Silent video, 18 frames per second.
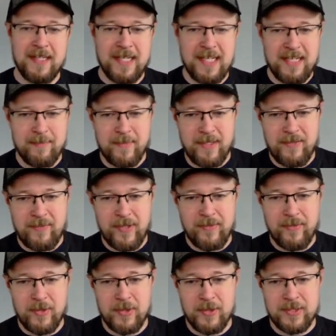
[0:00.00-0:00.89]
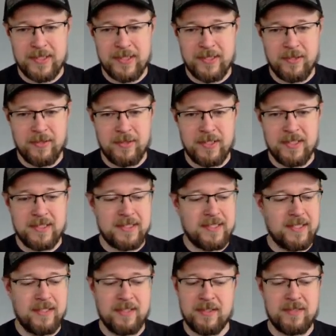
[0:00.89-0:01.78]
If you have a hostile
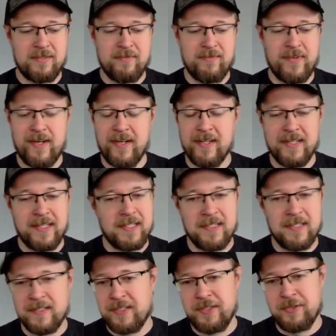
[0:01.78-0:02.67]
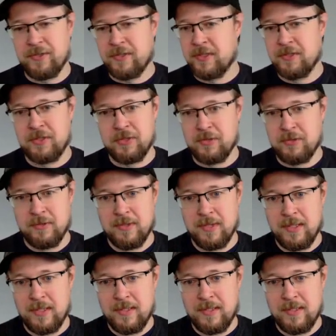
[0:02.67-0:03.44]
audience, then there's very little that you can do,